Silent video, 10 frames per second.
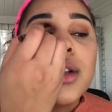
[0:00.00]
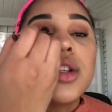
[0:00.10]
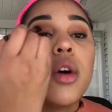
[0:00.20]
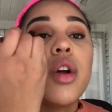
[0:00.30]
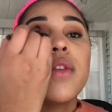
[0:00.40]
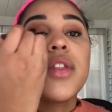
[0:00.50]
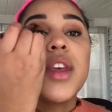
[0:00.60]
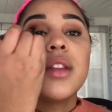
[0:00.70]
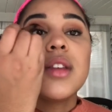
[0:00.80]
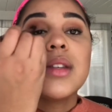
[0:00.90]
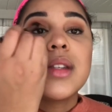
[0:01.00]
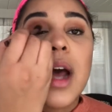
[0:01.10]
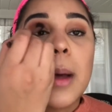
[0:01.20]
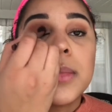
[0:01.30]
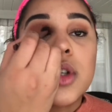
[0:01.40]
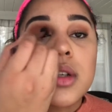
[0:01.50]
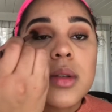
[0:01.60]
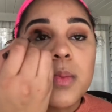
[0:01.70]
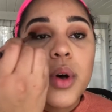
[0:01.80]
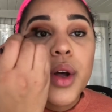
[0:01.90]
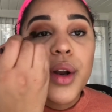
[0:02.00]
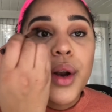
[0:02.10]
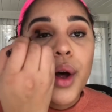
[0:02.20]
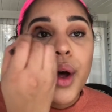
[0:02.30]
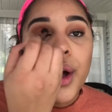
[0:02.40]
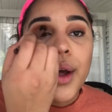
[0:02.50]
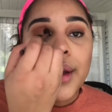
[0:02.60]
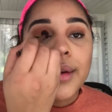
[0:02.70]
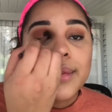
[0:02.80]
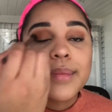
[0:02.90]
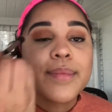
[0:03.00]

Don't overthink these steps, just put it on.